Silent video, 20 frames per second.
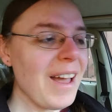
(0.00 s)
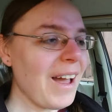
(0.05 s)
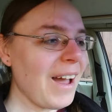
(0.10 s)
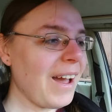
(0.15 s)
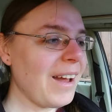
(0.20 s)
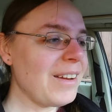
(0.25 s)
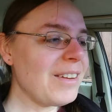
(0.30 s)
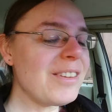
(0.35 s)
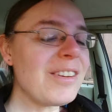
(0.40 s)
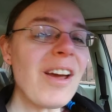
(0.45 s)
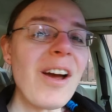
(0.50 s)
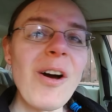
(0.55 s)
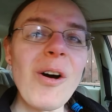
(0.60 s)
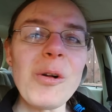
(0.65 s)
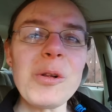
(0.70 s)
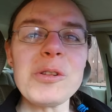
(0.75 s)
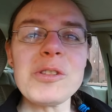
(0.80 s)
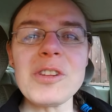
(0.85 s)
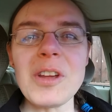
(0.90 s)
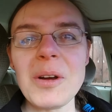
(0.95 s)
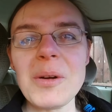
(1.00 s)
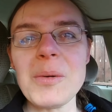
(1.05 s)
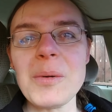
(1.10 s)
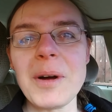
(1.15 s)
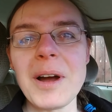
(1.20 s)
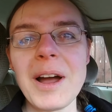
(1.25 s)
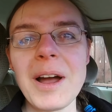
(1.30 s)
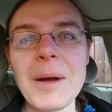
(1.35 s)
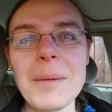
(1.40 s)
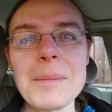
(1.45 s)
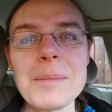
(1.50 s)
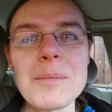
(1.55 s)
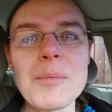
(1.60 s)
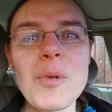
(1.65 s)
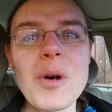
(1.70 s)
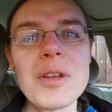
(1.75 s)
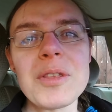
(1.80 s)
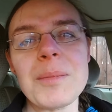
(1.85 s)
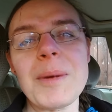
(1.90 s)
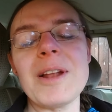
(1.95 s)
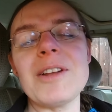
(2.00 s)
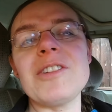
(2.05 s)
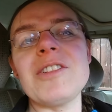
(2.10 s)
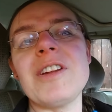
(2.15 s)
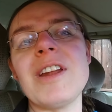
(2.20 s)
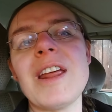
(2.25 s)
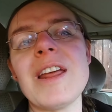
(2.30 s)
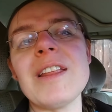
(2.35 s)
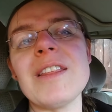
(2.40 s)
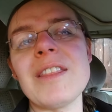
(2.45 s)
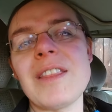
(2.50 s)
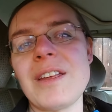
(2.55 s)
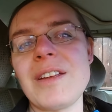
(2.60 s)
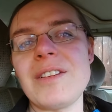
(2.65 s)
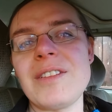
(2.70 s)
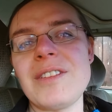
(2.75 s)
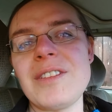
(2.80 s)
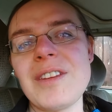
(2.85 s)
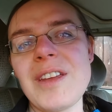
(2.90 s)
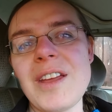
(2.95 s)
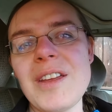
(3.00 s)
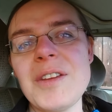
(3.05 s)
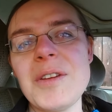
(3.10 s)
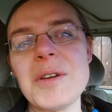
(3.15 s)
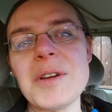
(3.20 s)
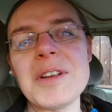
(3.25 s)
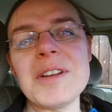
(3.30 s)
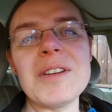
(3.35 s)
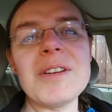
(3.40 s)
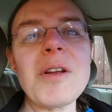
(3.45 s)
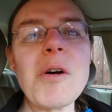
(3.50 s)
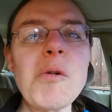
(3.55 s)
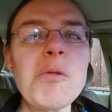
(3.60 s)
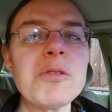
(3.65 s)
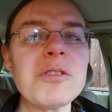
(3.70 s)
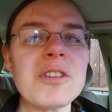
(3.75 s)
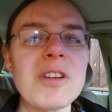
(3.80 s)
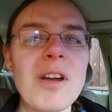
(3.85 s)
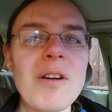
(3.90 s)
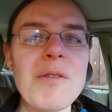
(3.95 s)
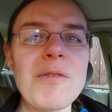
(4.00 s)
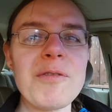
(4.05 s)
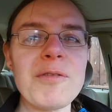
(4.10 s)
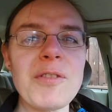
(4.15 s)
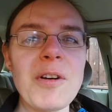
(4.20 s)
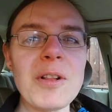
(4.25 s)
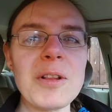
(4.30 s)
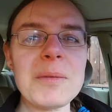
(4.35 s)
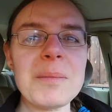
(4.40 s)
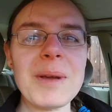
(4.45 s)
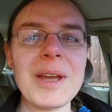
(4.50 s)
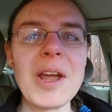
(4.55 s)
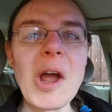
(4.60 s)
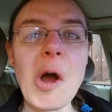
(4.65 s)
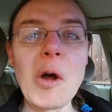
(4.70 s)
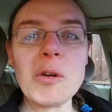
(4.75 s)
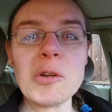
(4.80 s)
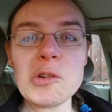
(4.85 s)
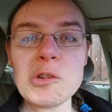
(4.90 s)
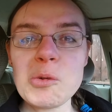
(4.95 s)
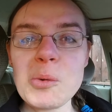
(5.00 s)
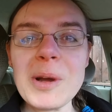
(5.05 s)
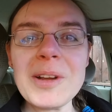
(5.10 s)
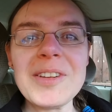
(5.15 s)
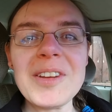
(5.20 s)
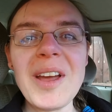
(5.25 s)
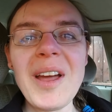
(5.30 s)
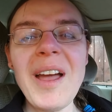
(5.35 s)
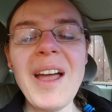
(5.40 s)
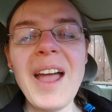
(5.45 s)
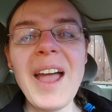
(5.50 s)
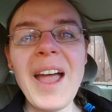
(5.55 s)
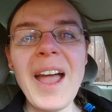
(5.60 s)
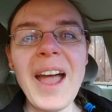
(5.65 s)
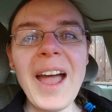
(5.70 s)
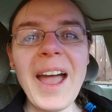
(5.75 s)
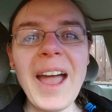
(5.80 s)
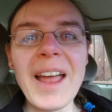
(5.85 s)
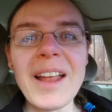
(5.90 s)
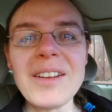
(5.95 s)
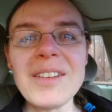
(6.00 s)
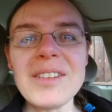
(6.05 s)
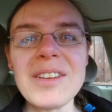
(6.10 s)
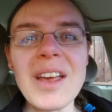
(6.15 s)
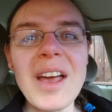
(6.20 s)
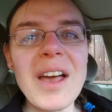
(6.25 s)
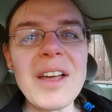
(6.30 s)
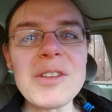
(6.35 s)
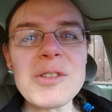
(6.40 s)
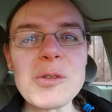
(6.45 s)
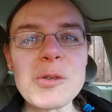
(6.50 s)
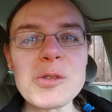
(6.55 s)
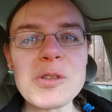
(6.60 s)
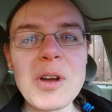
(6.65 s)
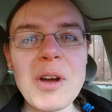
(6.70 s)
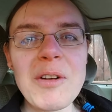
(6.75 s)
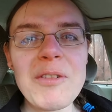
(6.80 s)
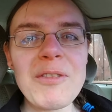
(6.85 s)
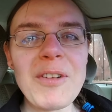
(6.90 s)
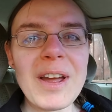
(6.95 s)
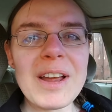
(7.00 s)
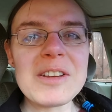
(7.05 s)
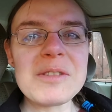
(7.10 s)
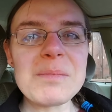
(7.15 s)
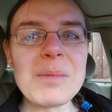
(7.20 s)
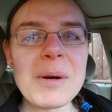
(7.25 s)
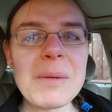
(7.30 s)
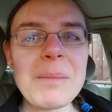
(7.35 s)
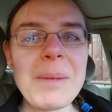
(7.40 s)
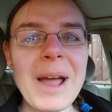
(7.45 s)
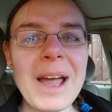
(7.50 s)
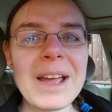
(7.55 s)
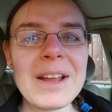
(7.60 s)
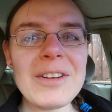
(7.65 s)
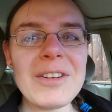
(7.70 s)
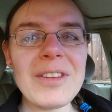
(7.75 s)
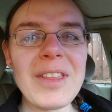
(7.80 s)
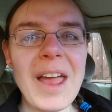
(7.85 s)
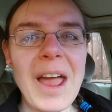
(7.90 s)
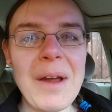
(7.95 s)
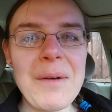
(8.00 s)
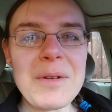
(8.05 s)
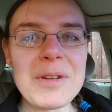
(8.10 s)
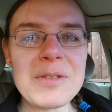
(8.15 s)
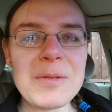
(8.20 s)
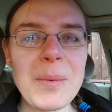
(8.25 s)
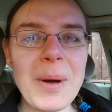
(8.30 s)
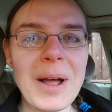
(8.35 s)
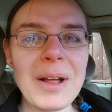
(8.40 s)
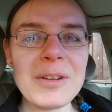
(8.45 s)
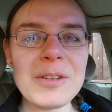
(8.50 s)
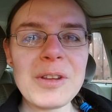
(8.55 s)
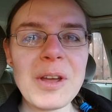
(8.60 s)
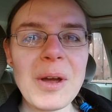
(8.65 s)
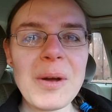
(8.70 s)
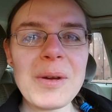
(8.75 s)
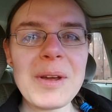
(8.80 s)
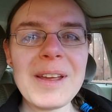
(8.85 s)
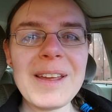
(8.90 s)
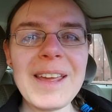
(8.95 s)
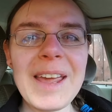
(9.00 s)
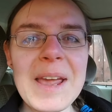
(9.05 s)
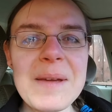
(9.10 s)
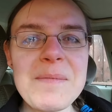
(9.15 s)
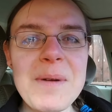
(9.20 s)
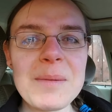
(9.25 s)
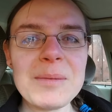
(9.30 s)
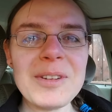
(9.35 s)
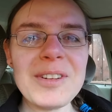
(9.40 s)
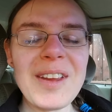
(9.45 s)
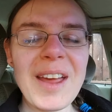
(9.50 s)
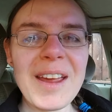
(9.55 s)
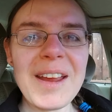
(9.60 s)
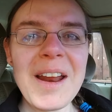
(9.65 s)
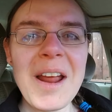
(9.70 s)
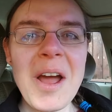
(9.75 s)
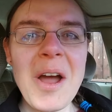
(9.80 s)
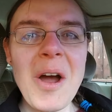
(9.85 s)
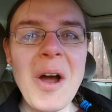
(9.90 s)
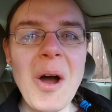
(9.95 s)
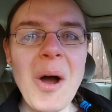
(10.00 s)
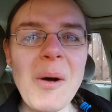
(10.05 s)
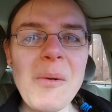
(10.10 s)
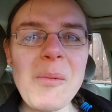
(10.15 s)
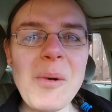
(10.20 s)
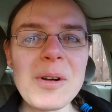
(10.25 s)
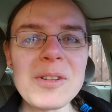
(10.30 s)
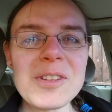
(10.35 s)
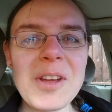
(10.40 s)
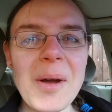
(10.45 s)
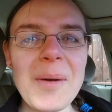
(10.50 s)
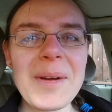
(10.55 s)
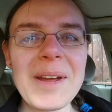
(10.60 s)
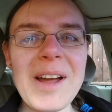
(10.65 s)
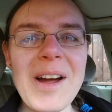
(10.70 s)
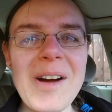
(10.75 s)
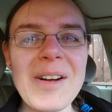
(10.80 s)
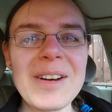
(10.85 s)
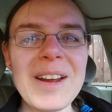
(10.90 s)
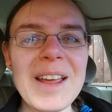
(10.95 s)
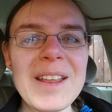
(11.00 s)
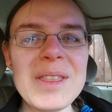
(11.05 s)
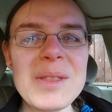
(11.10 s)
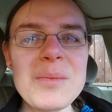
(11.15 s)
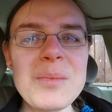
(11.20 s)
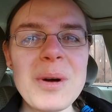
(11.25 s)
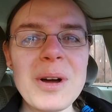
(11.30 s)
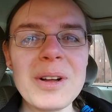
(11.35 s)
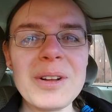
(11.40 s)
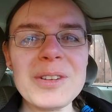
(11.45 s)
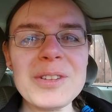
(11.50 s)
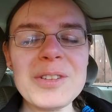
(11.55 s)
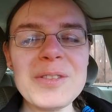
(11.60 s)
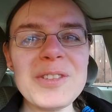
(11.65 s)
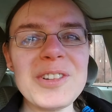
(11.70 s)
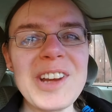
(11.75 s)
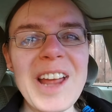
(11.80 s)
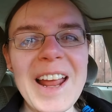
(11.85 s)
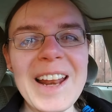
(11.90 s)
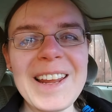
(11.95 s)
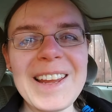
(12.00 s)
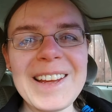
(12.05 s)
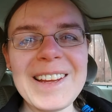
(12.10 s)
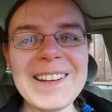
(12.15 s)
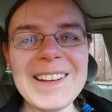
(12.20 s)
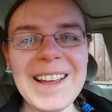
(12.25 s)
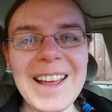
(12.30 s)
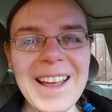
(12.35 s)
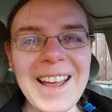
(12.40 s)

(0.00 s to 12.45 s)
And also worth mentioning that you can also follow me on Twitter, and there's also a Facebook page there as well, so you can keep up to date on what's going on in the world of Jenny.